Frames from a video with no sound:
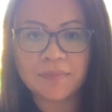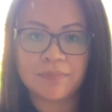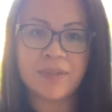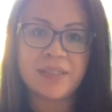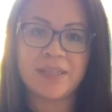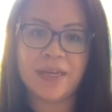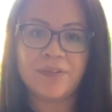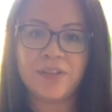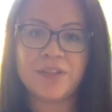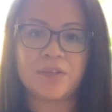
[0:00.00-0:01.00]
Miss Ned
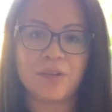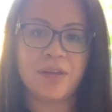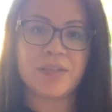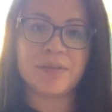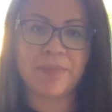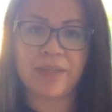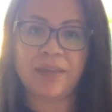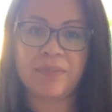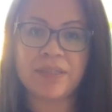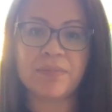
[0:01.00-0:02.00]
and Squirks, my
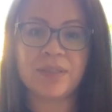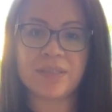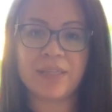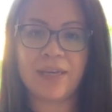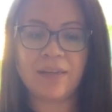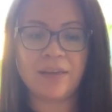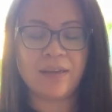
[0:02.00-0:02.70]
name is Miss Ned,